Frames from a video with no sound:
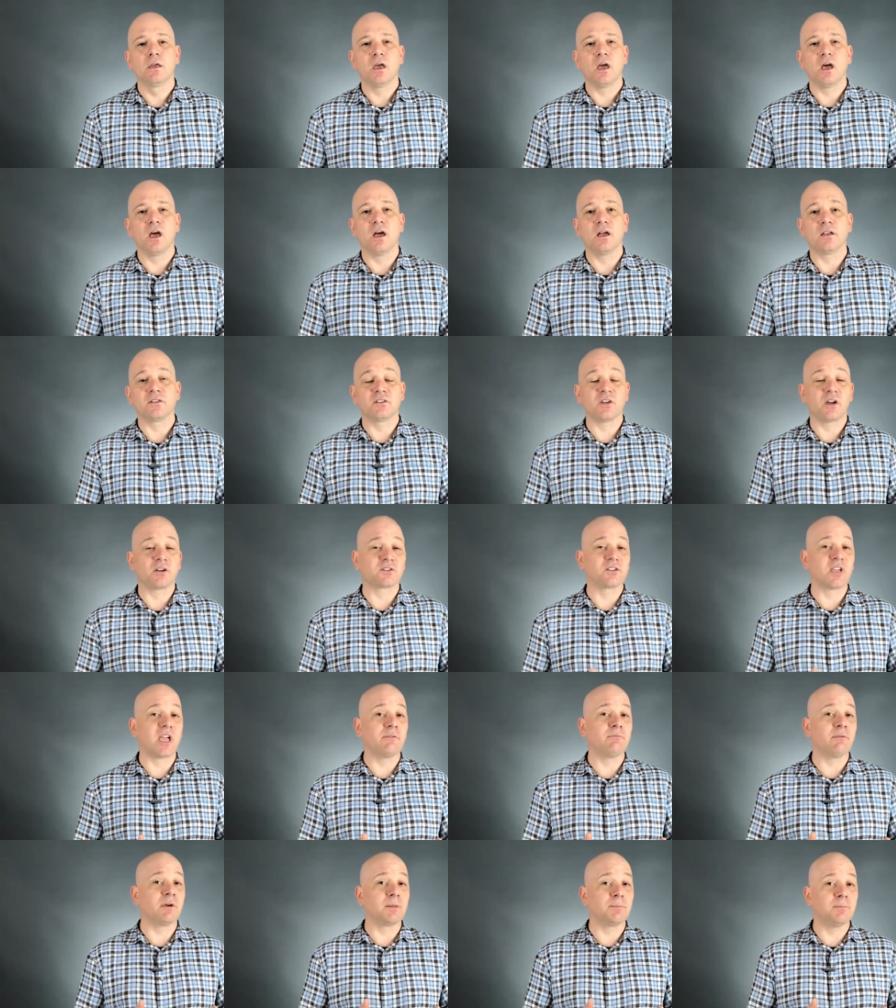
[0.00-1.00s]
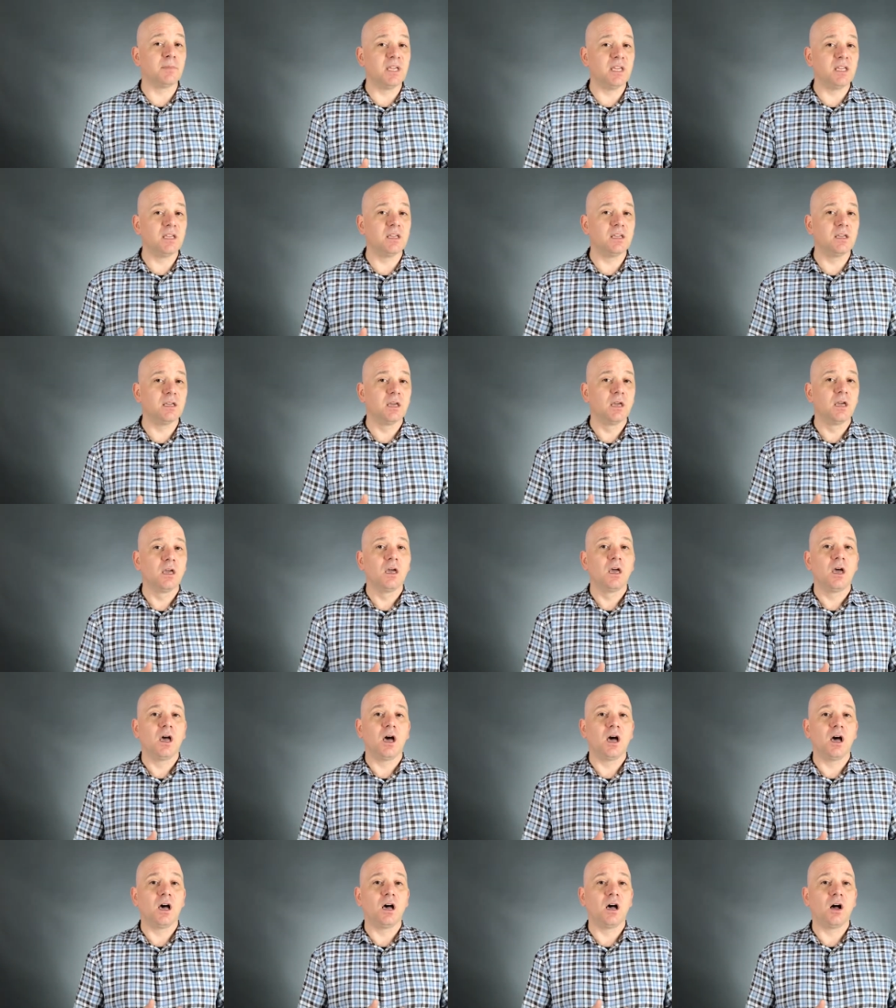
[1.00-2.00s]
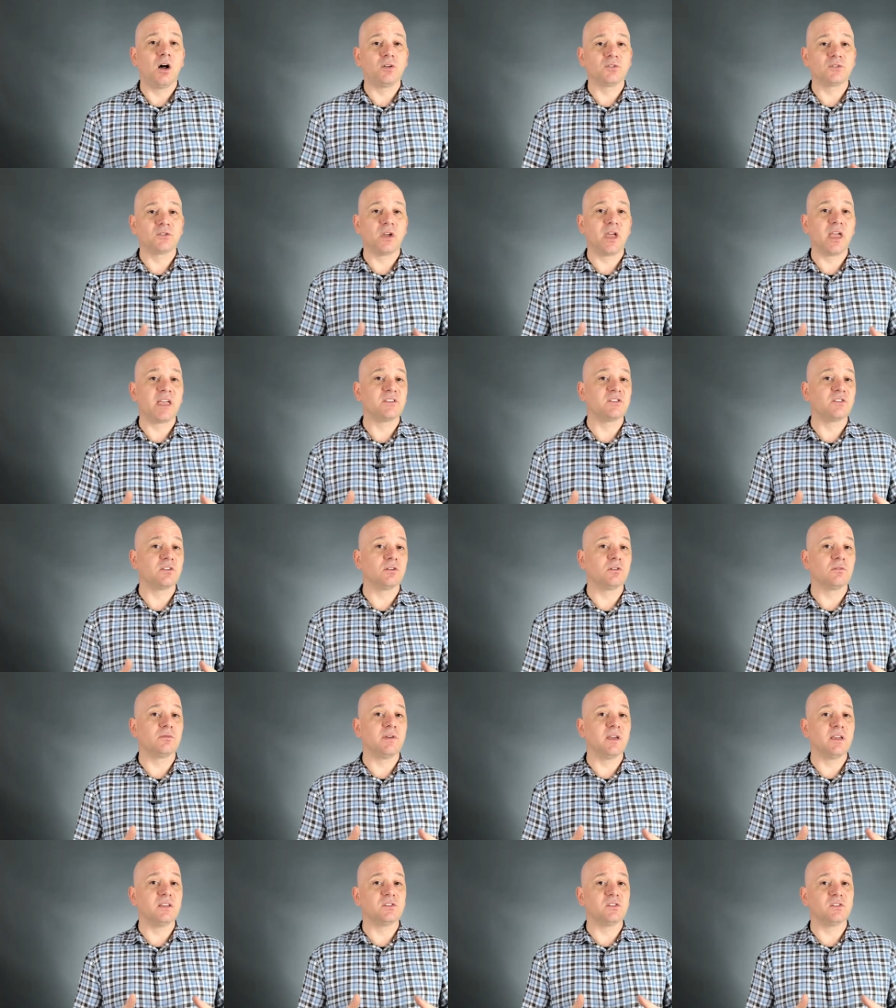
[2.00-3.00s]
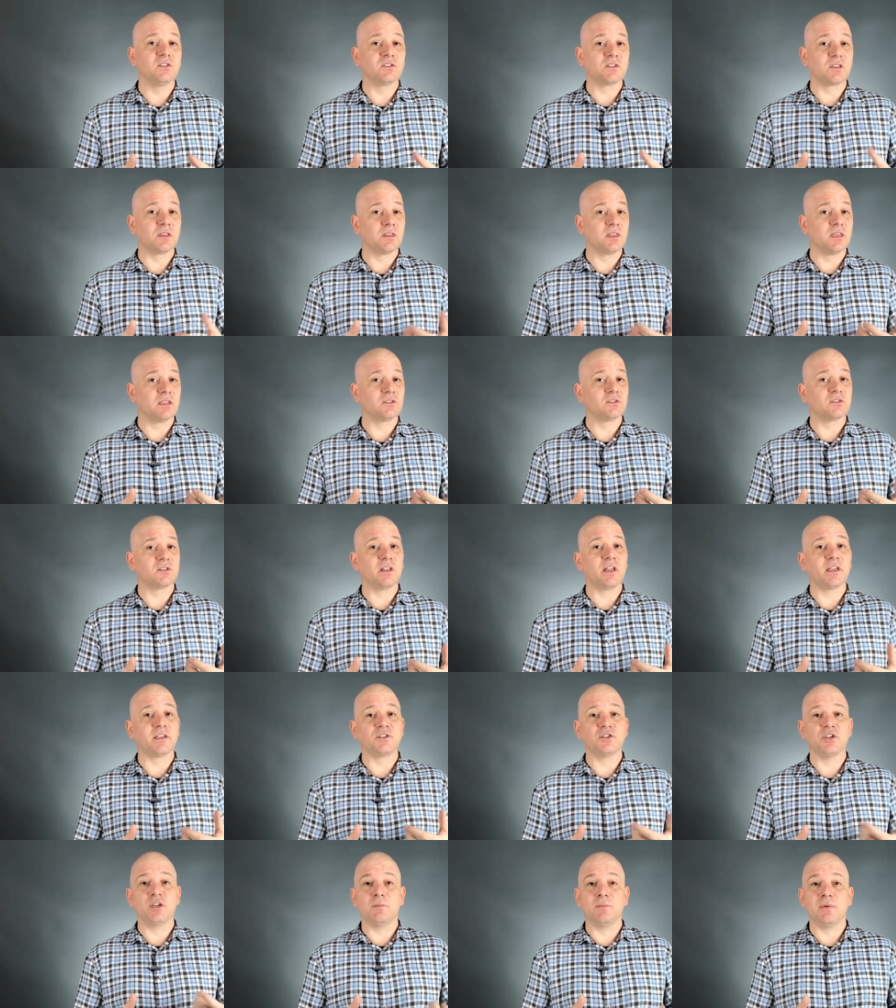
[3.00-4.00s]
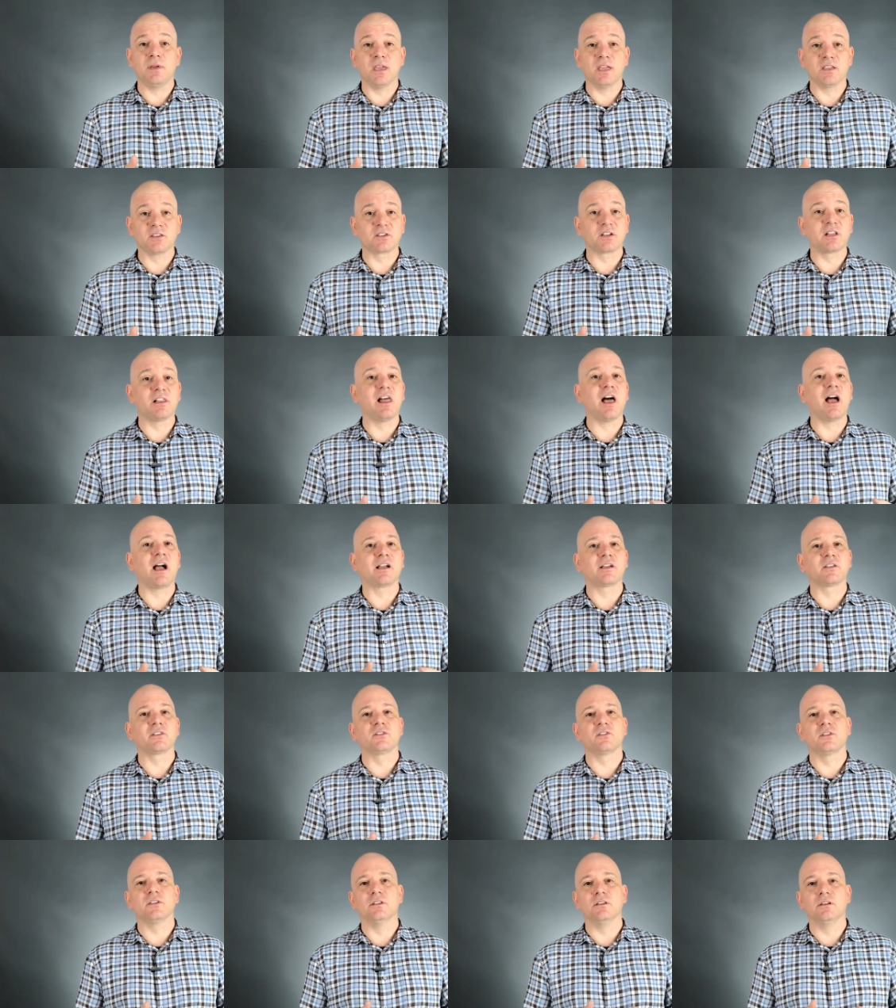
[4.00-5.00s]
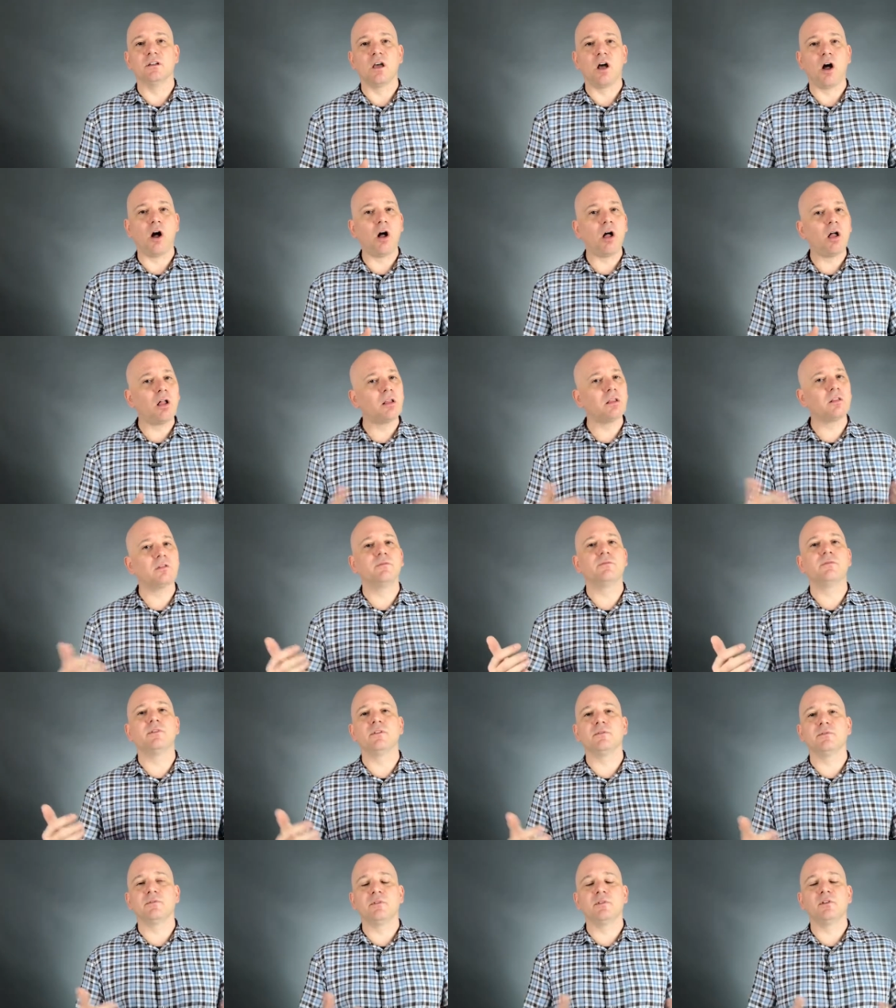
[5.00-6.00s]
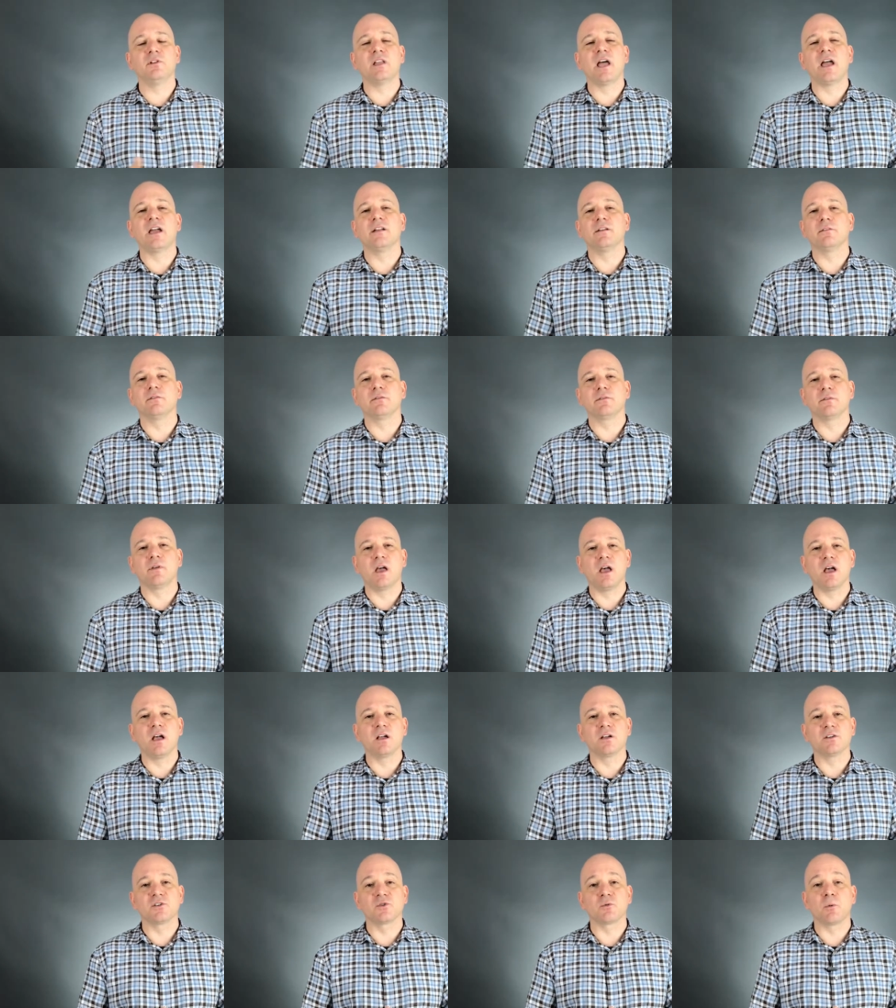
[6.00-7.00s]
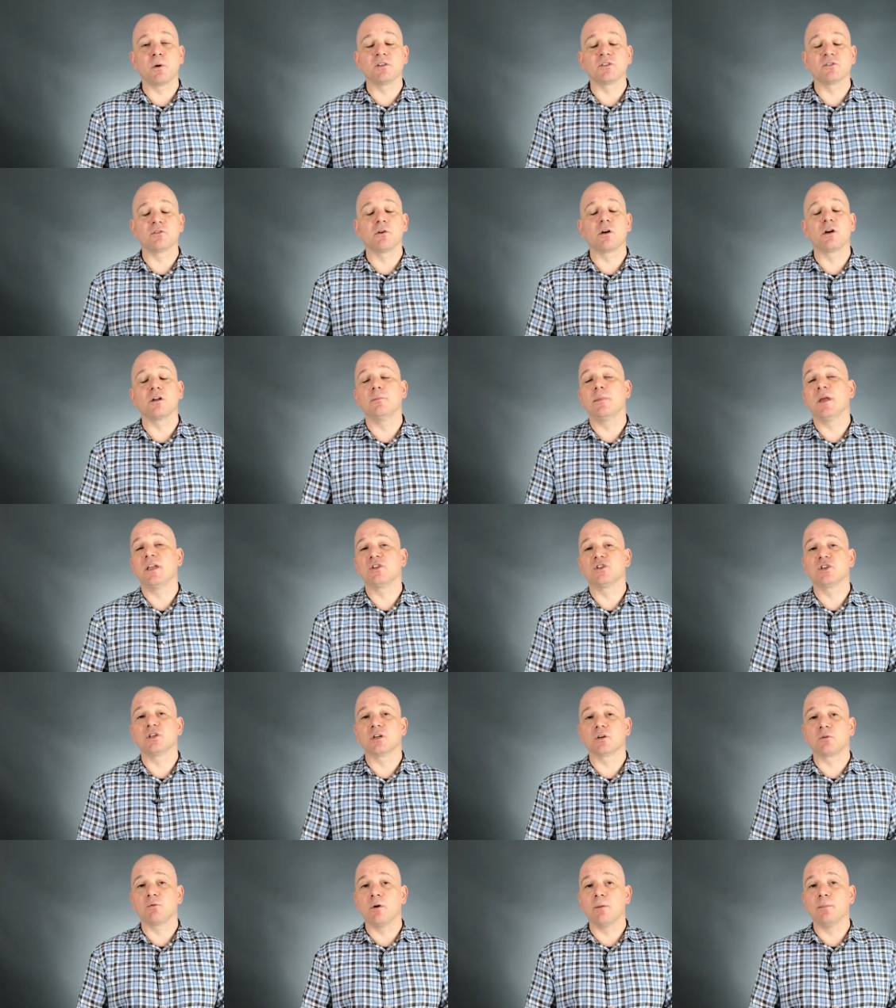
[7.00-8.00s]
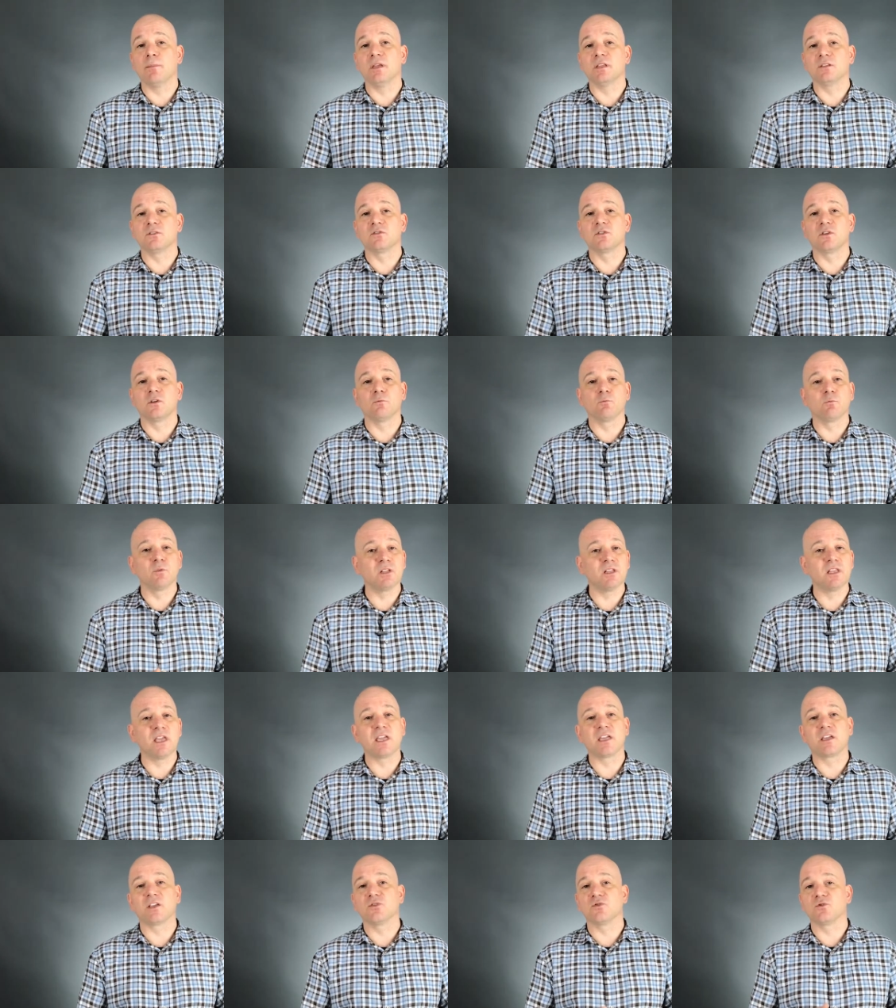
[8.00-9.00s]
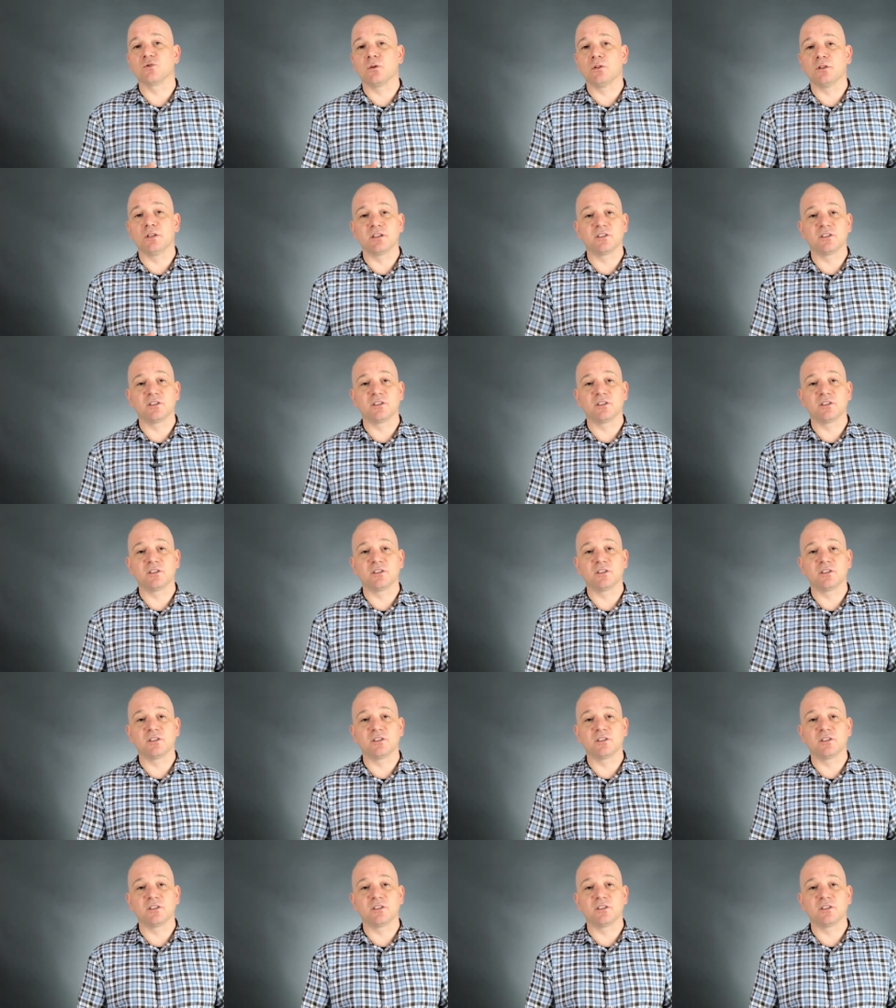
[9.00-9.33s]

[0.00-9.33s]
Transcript: Uh, talks IRIG B, uh, also has interfaces to things like GPS clocks and all of the full line of uh, Schweitzer automation equipment, so relay control,